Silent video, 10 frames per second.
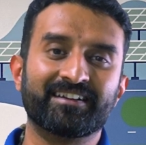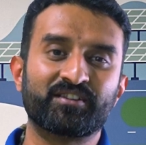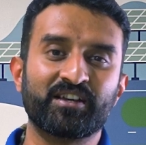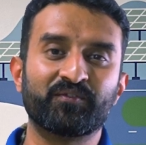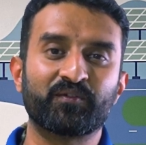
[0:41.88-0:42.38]

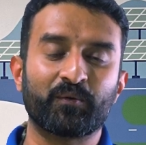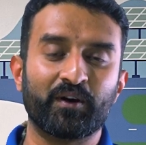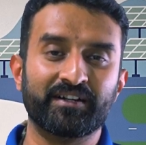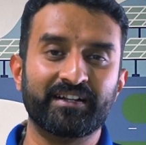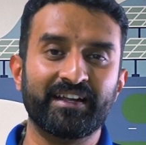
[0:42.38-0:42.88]
Chief
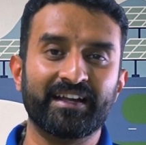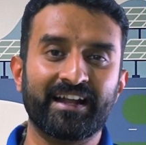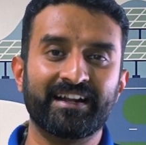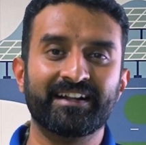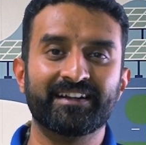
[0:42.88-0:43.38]
Quality
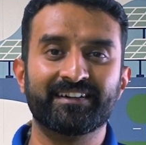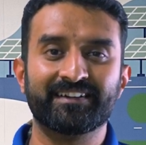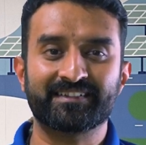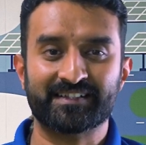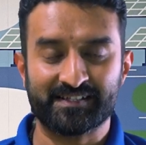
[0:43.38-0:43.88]
and
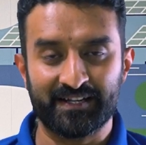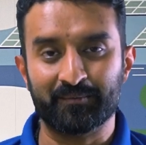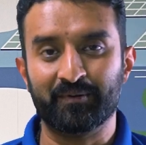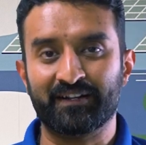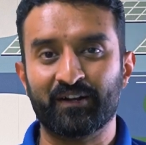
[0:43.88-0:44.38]

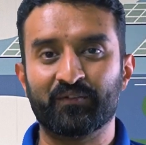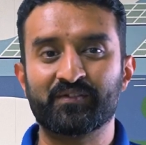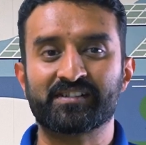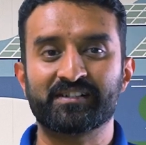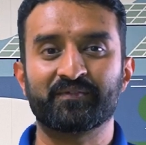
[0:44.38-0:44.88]
Sustainability
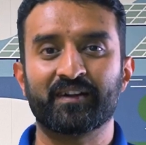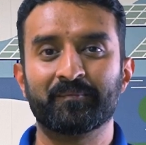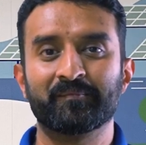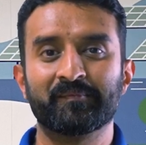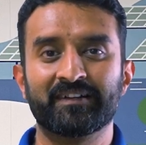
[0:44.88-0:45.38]
Officer
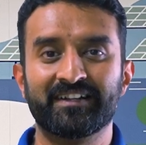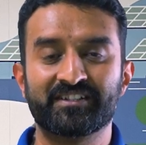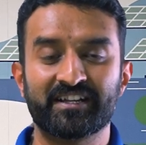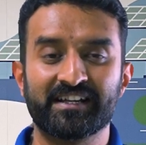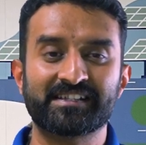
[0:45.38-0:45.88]
from
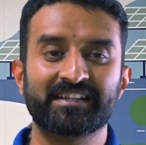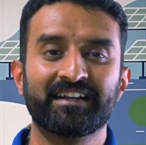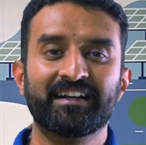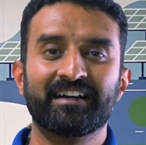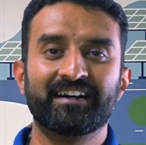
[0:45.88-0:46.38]
Licious.
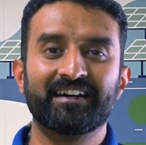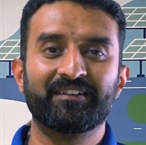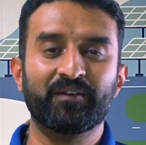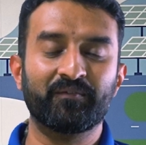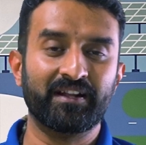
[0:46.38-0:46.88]

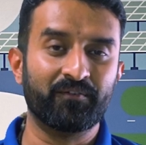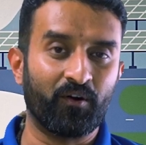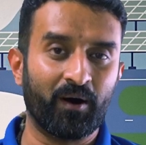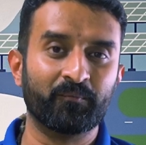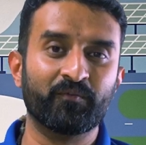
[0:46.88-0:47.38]
A very
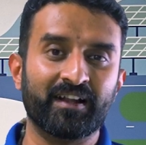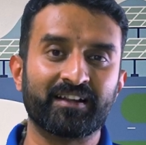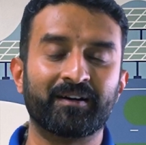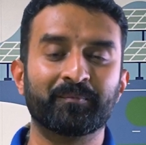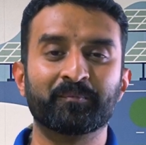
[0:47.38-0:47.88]
warm
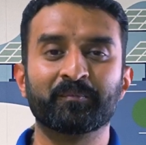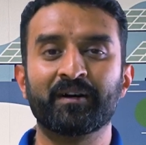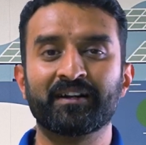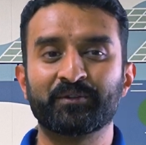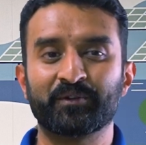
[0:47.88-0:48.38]
welcome
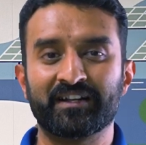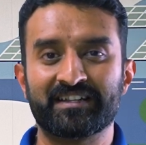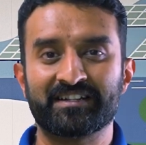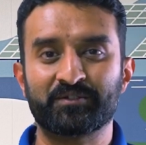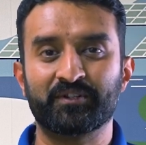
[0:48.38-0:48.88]
to
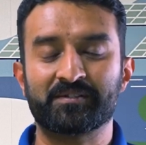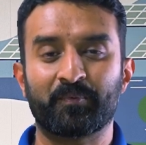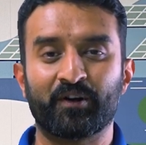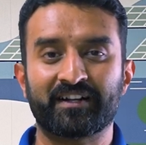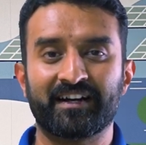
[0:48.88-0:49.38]
Rajesh to this
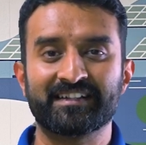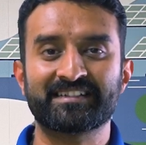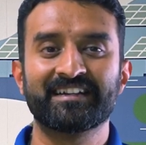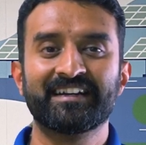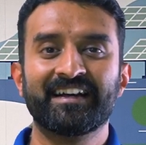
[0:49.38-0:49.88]

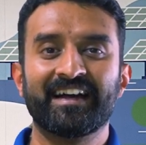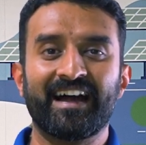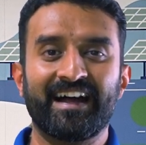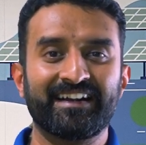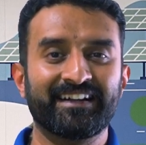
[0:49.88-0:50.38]
podcast,
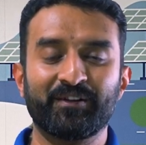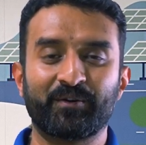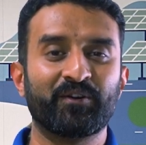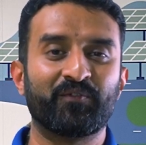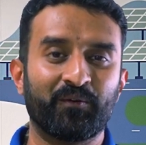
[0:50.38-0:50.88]
and
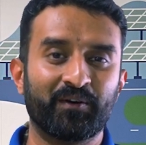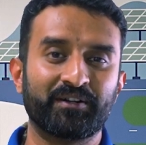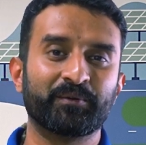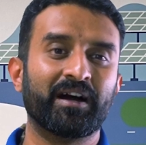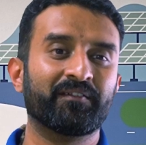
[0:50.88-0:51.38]
looking forward
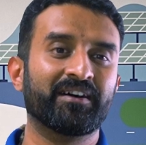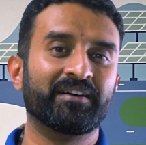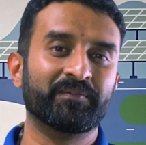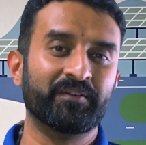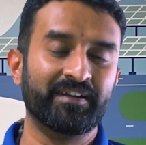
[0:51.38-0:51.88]
to have
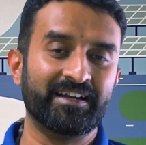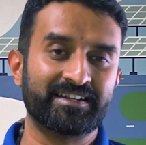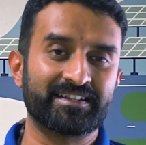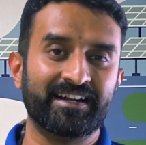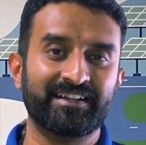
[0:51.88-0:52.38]
a very
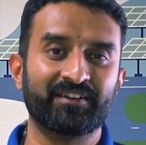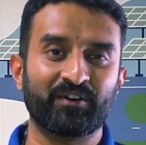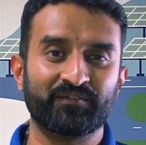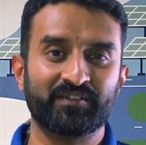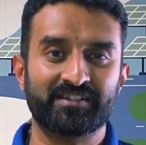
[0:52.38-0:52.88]
exciting
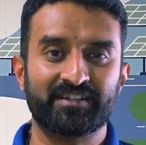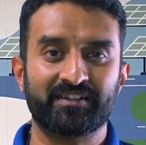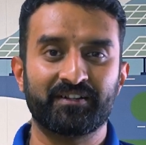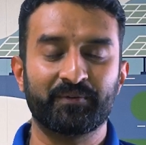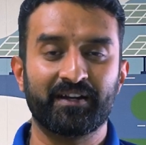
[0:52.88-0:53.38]

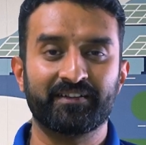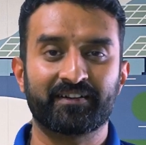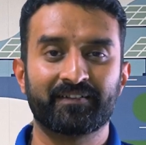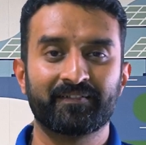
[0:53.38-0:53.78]
conversation together.